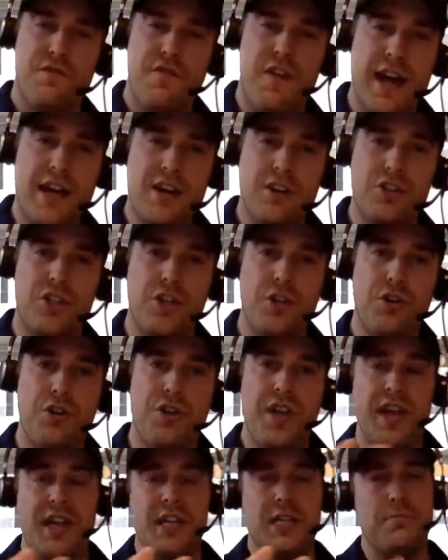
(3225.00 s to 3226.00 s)
Final two
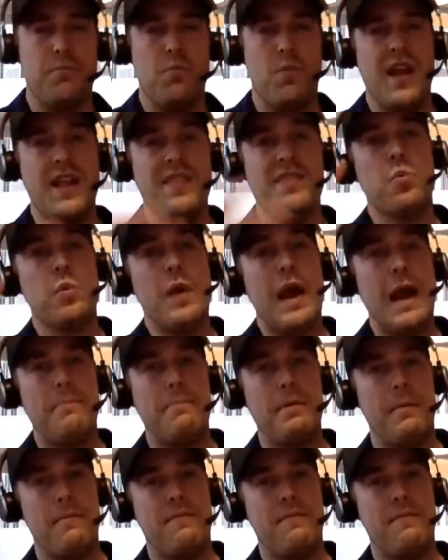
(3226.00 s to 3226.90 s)
things in the wrap